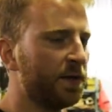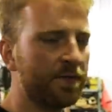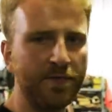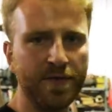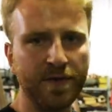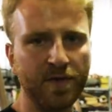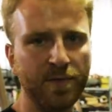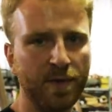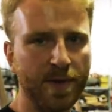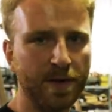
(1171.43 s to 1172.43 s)
the seventy-six
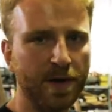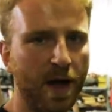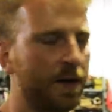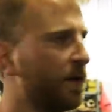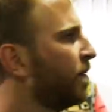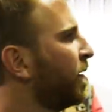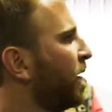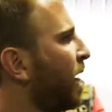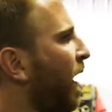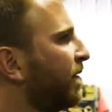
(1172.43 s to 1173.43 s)
millimeter gun, and
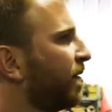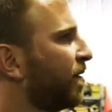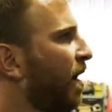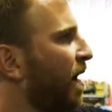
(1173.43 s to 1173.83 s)
obvious,